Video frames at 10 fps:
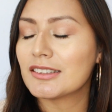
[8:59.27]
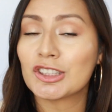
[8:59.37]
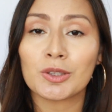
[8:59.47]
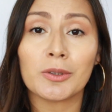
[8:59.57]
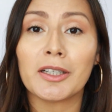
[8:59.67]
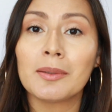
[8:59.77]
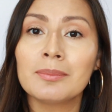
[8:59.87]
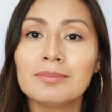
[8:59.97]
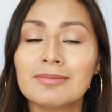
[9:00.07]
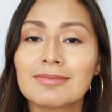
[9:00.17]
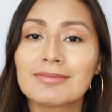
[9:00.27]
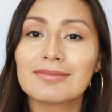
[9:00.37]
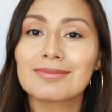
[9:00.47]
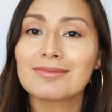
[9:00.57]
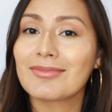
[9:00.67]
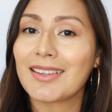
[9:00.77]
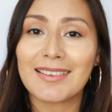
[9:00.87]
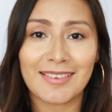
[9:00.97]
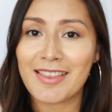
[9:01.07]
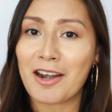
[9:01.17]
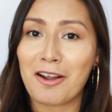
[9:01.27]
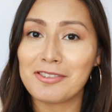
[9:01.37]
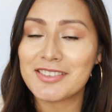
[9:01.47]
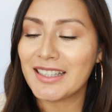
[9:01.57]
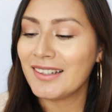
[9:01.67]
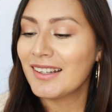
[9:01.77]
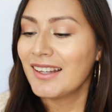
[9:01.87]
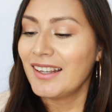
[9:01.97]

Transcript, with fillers: scrub that often.